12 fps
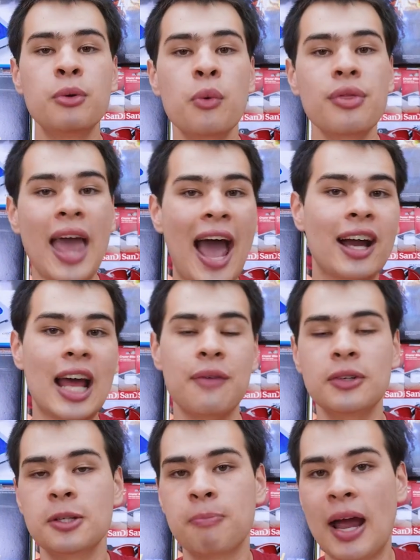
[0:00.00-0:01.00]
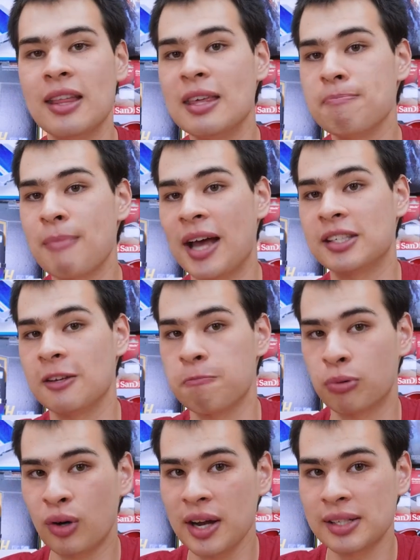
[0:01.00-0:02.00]
but without having to pay the massive
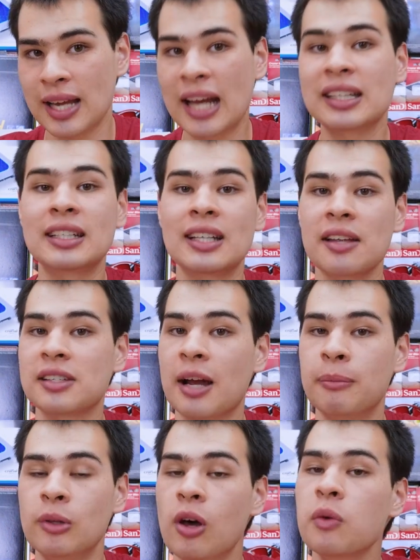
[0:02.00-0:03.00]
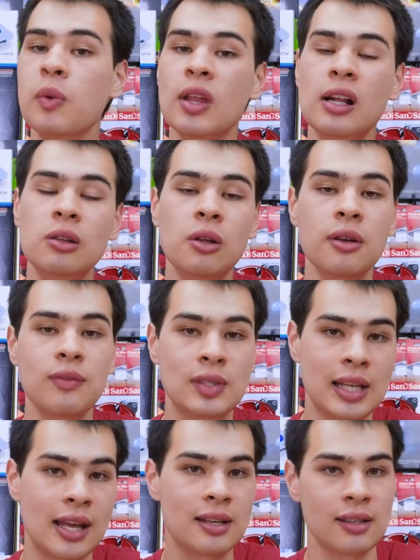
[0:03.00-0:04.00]
price tag that does come along with a lot of
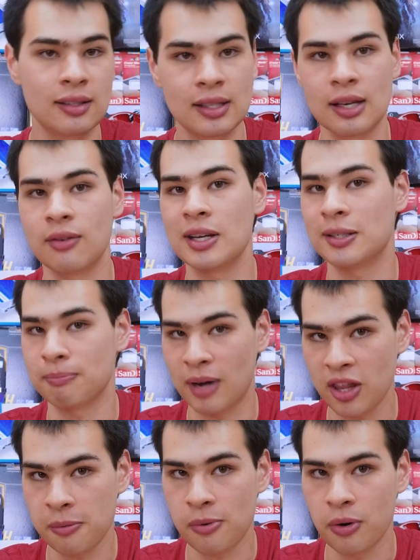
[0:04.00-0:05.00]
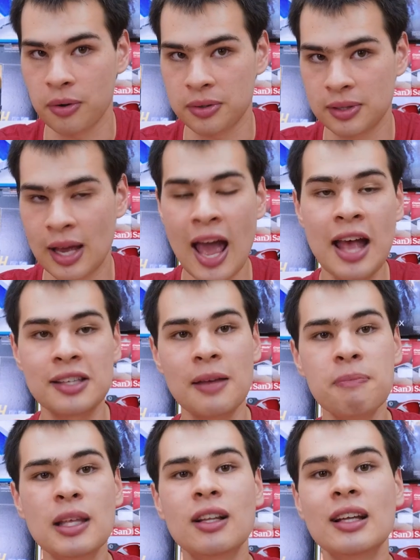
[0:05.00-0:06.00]
Z series motherboards.
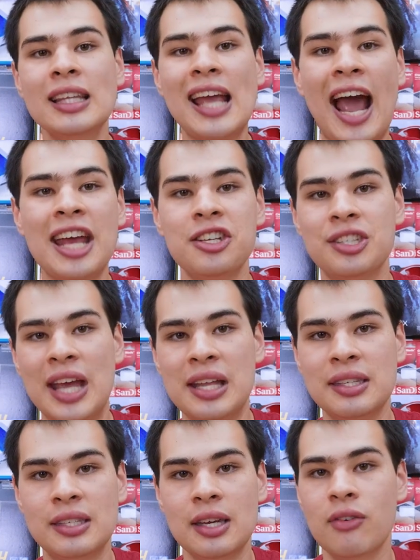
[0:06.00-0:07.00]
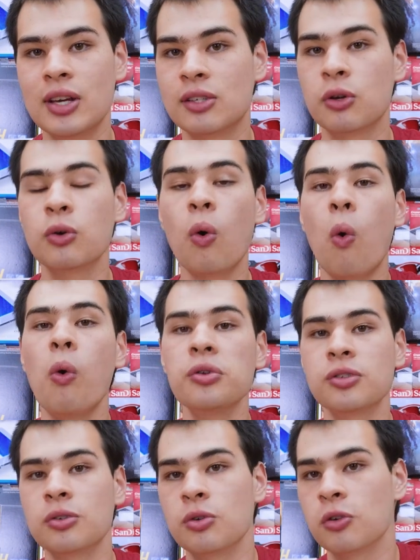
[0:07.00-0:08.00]
Something like the H110 series could
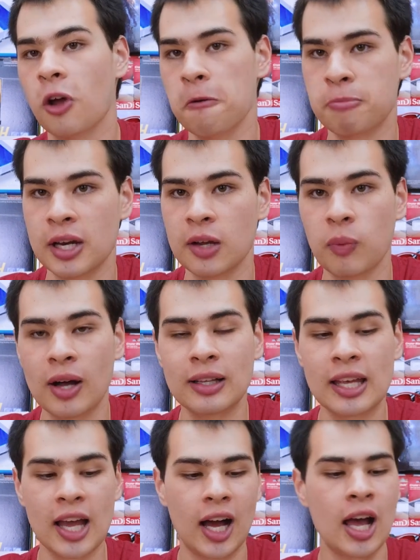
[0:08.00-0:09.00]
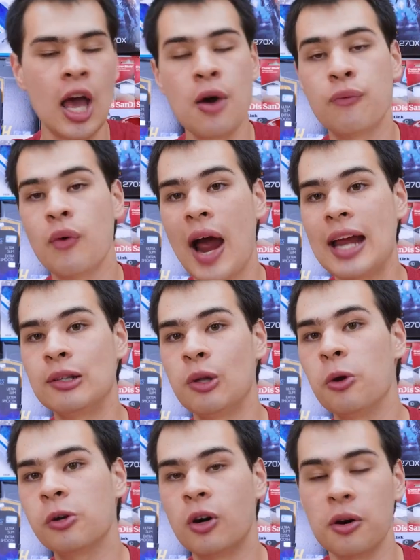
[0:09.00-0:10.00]
also do go pretty well here for a
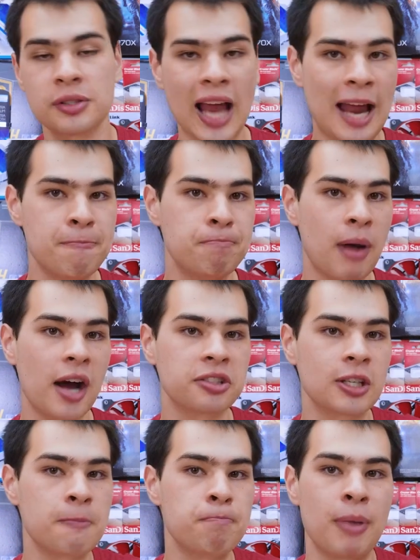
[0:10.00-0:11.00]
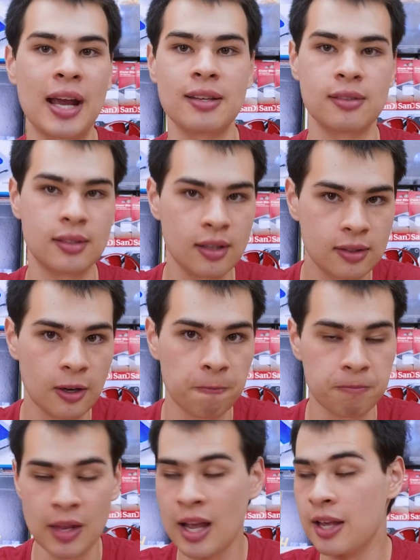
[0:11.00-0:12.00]
low cost and budget based system.
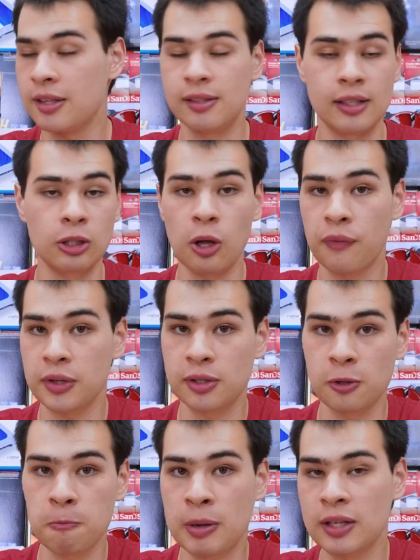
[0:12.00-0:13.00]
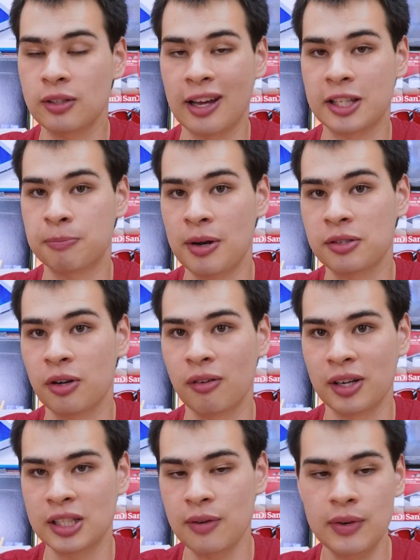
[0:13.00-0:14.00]
Still offers you PCI Express
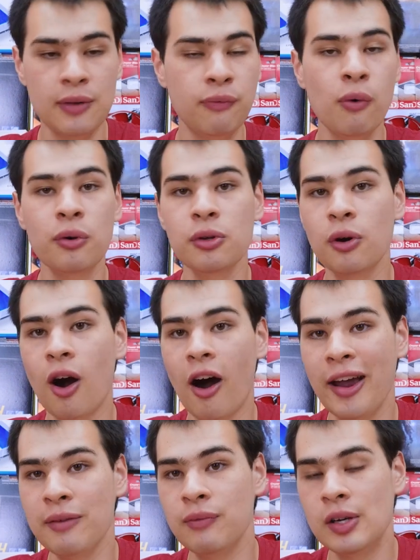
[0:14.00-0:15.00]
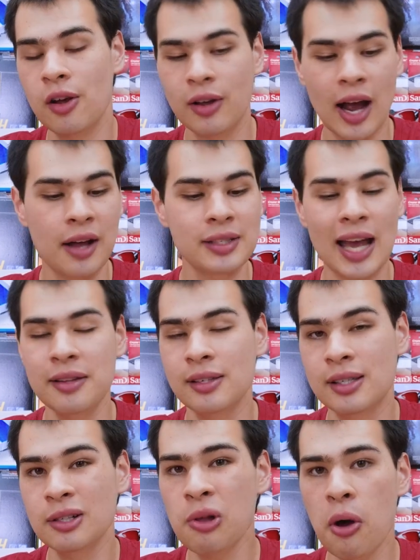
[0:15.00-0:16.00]
connectivity for your high-end video cards and
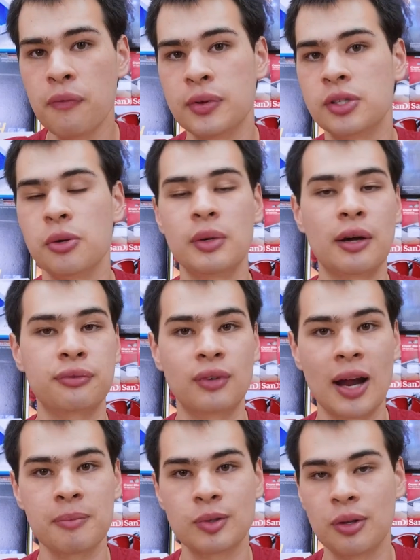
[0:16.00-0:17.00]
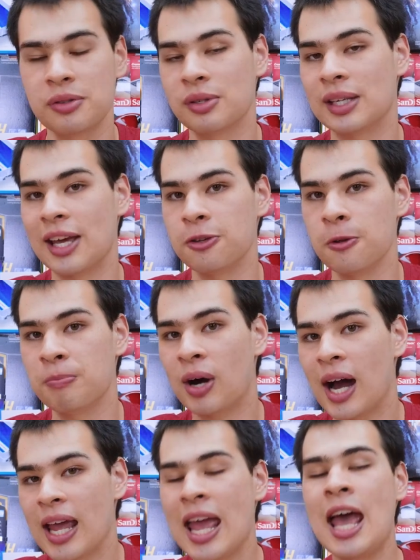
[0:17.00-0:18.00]
still offers you enough RAM slots to get you
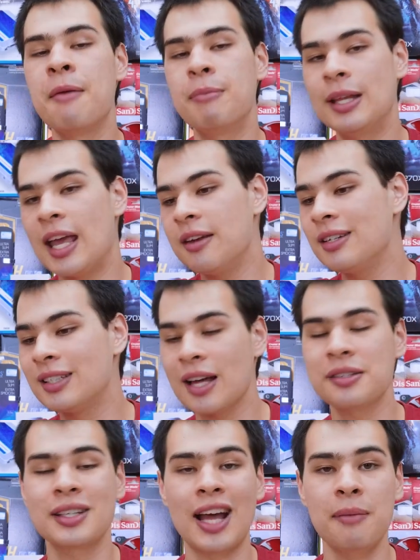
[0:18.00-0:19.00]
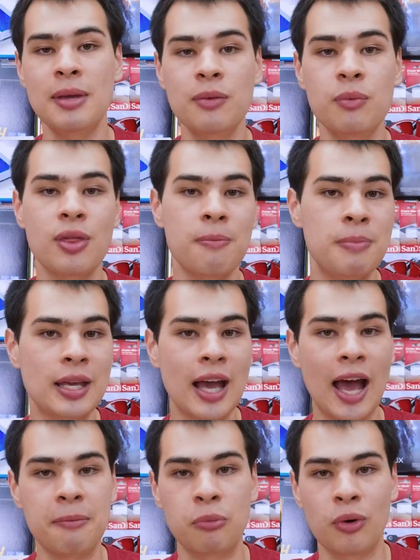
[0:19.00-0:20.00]
by, but again doesn't come in with the bigger
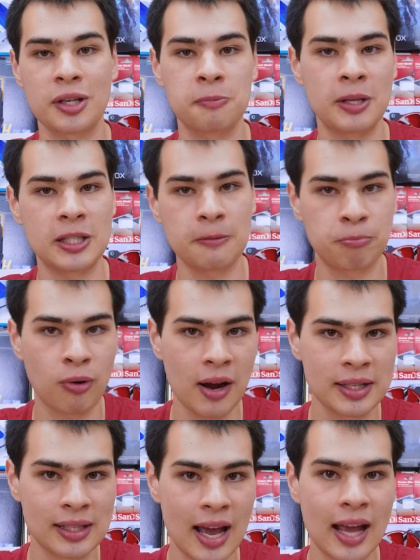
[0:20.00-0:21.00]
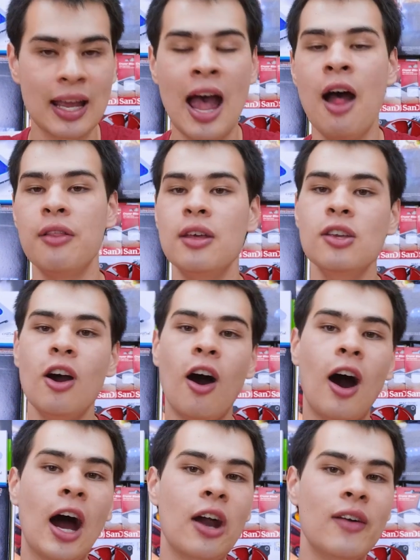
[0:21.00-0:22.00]
and more expensive price tag that your
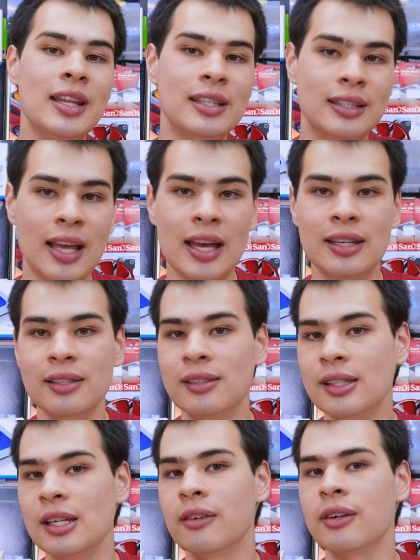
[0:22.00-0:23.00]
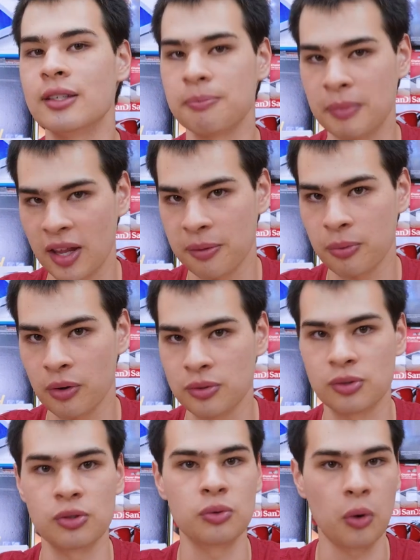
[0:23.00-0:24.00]
higher end Z series
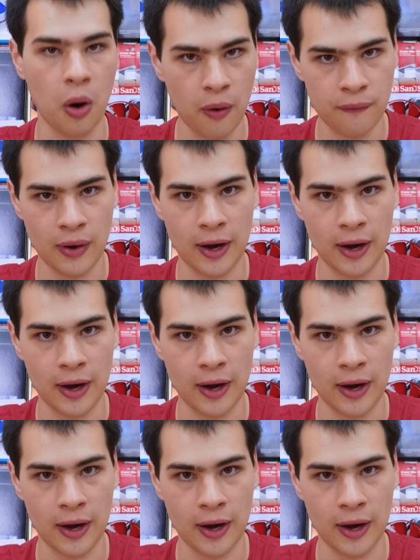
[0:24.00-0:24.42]
motherboards do offer.